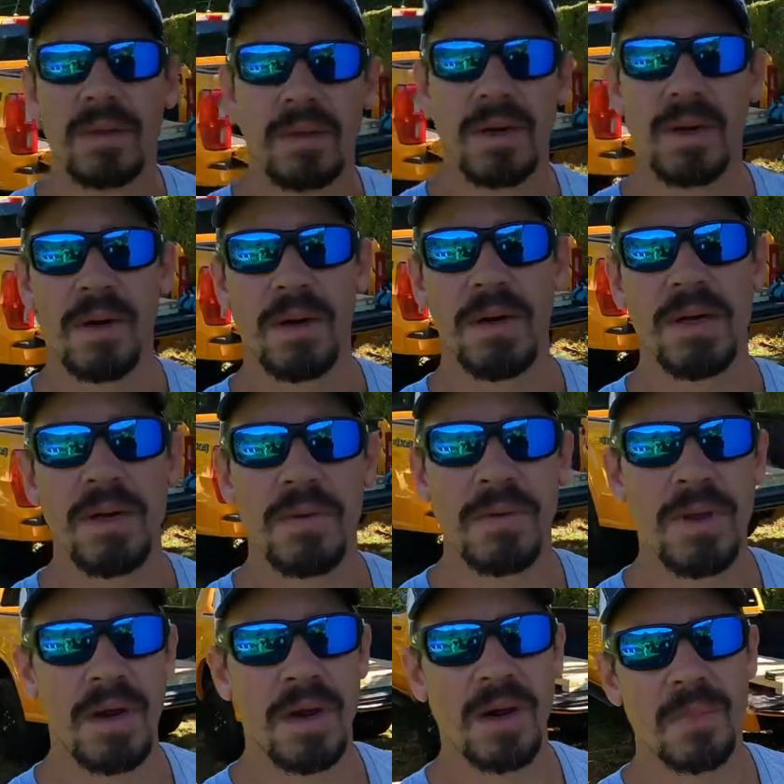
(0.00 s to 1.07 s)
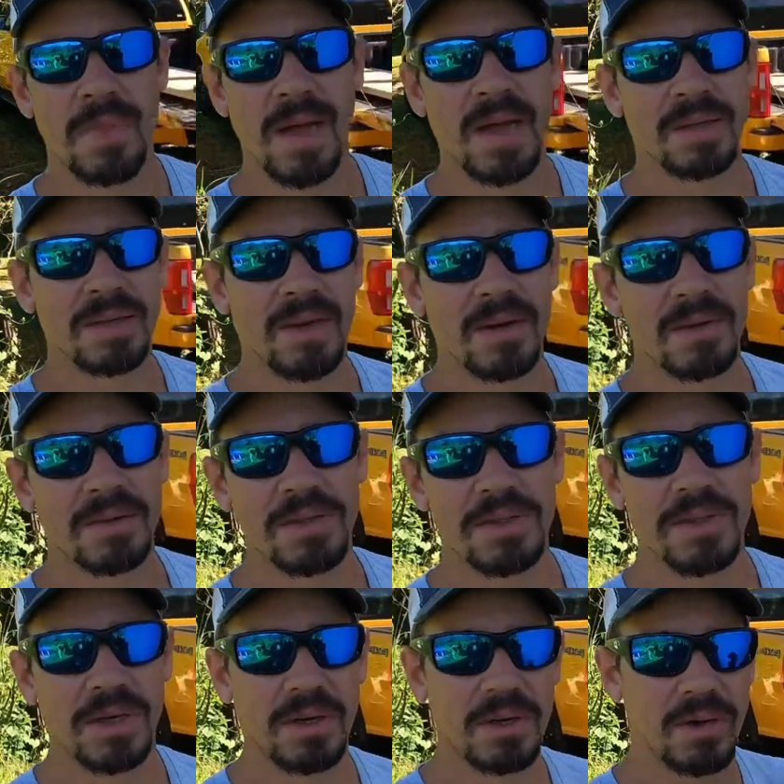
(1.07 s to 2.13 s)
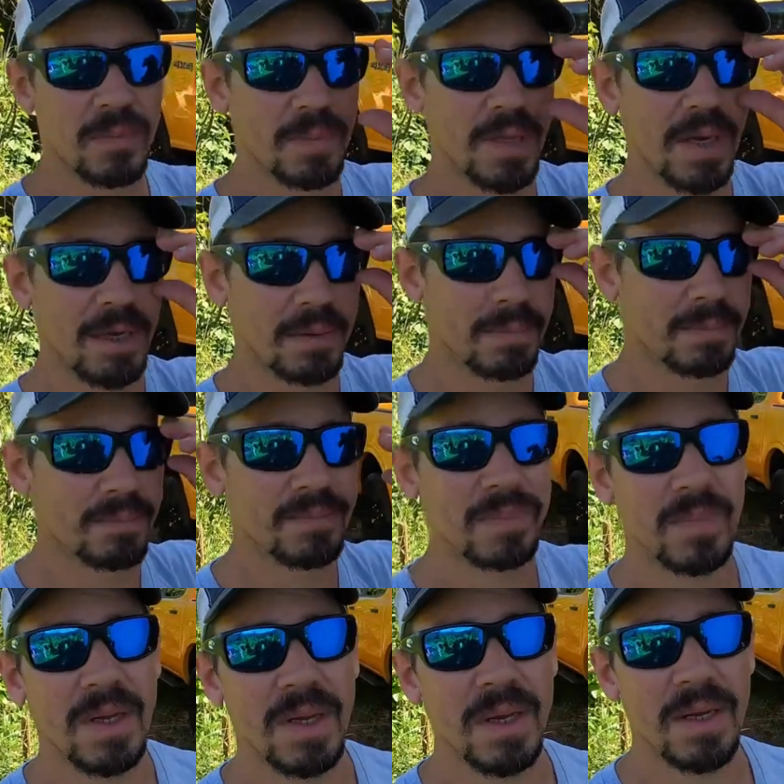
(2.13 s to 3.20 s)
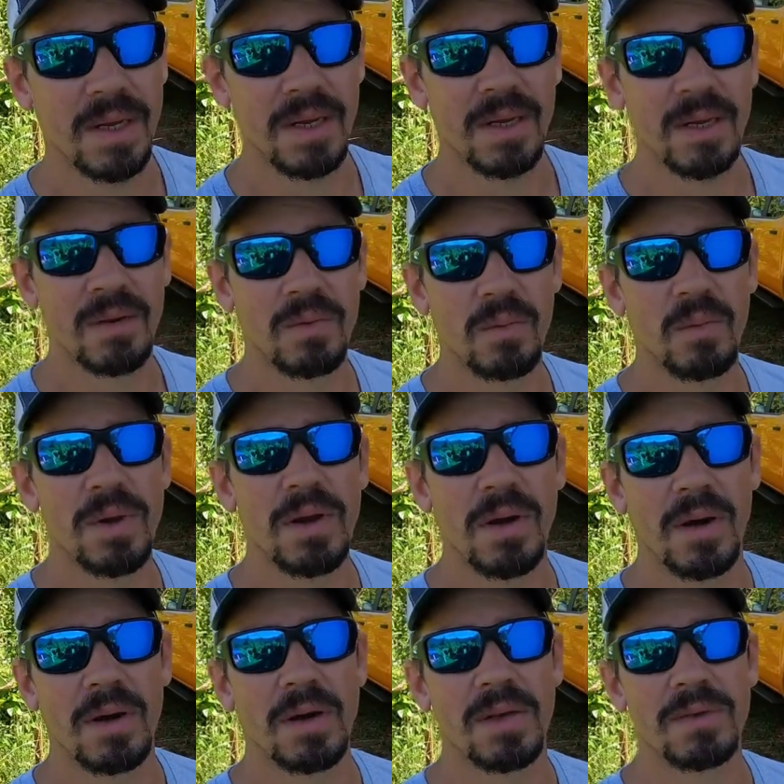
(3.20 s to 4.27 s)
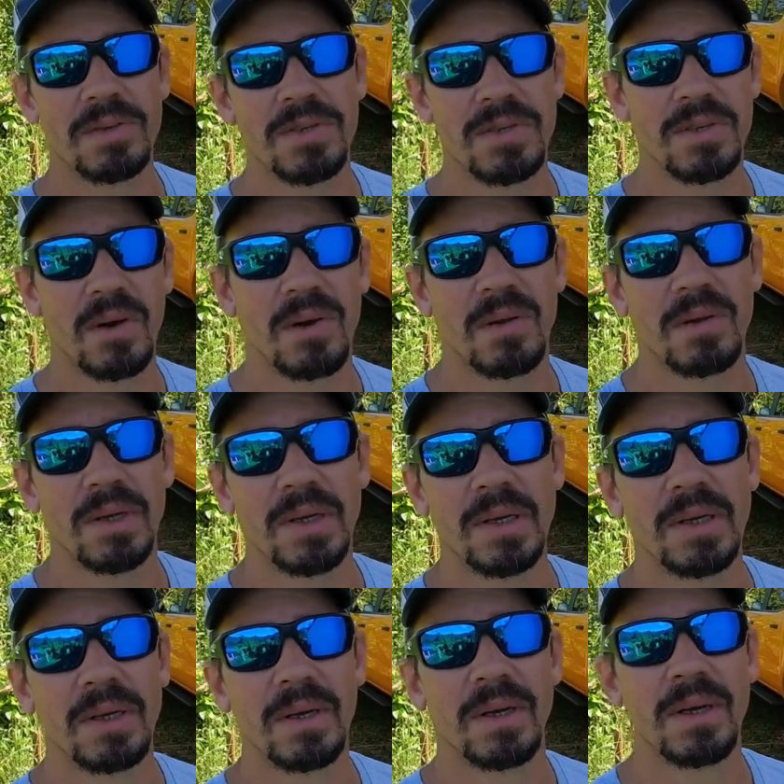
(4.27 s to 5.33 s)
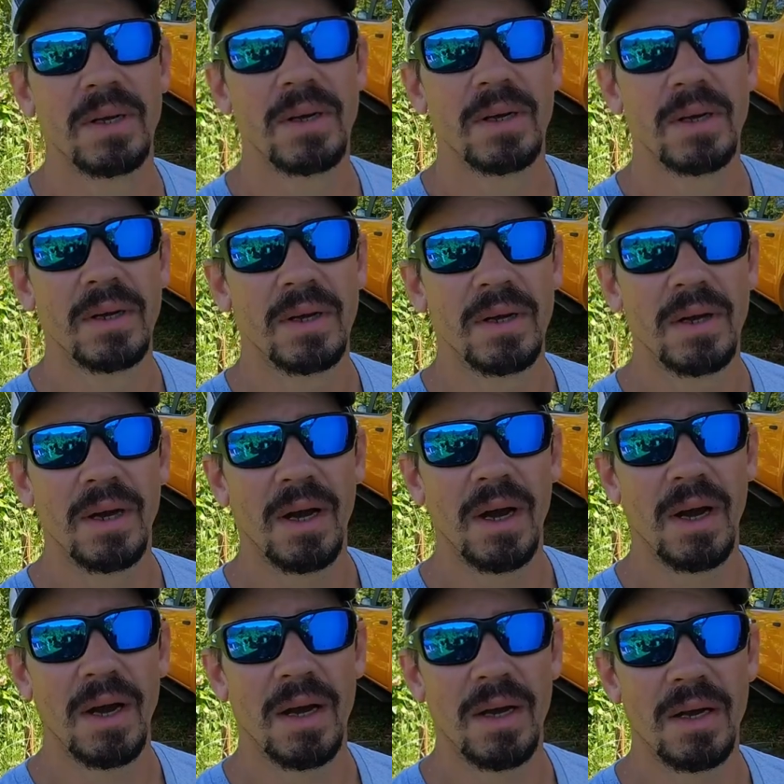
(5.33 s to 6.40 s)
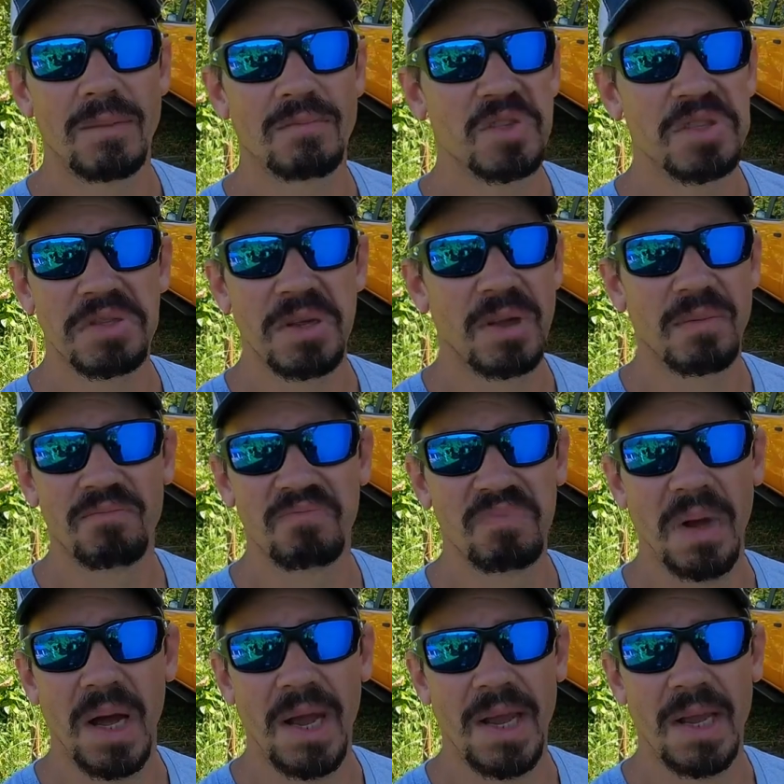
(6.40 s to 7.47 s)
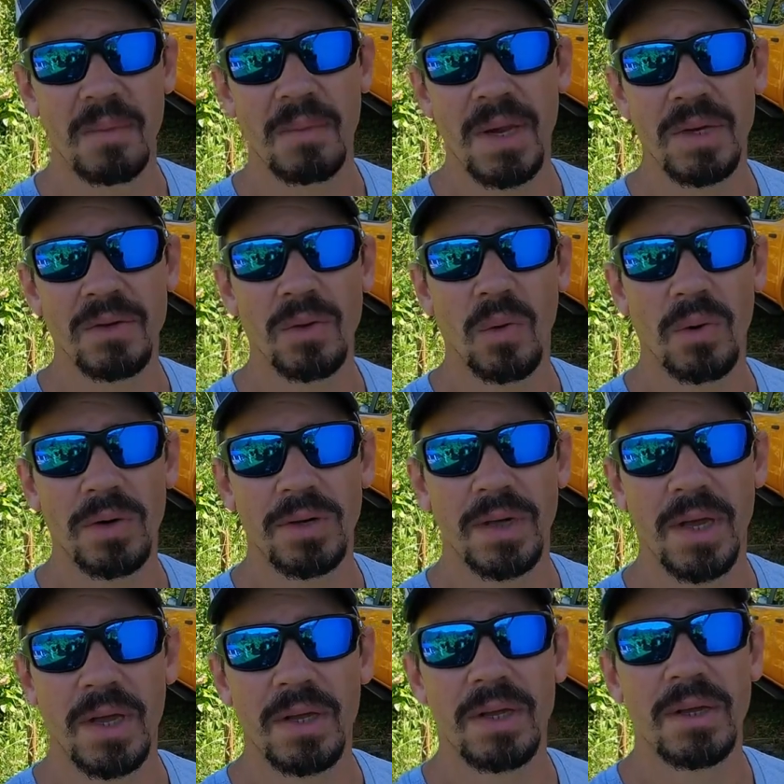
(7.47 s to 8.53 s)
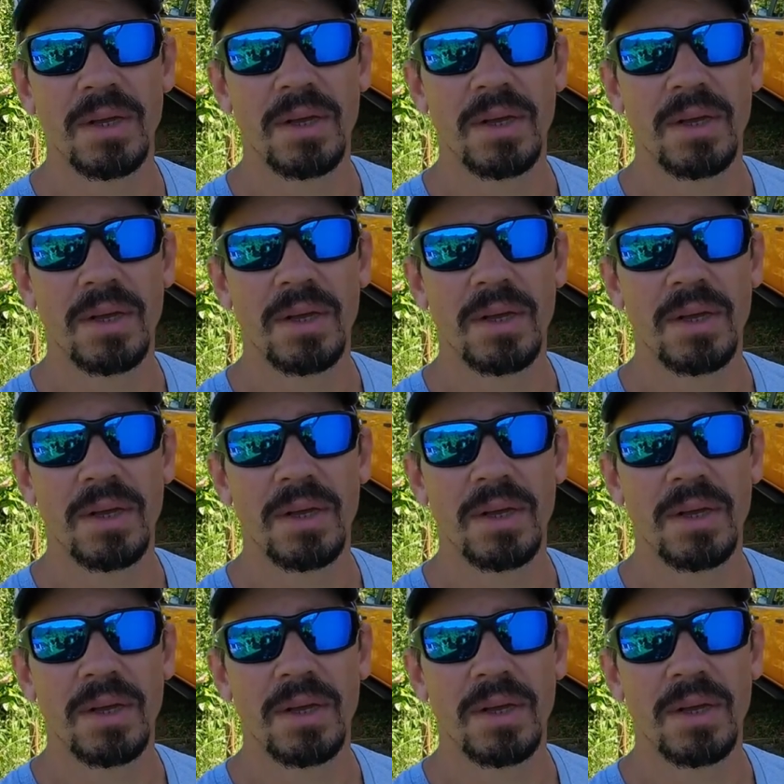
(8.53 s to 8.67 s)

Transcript: All right, here we are back down at the chicken coop again, and we are installing uh, just a, a, handmade door today.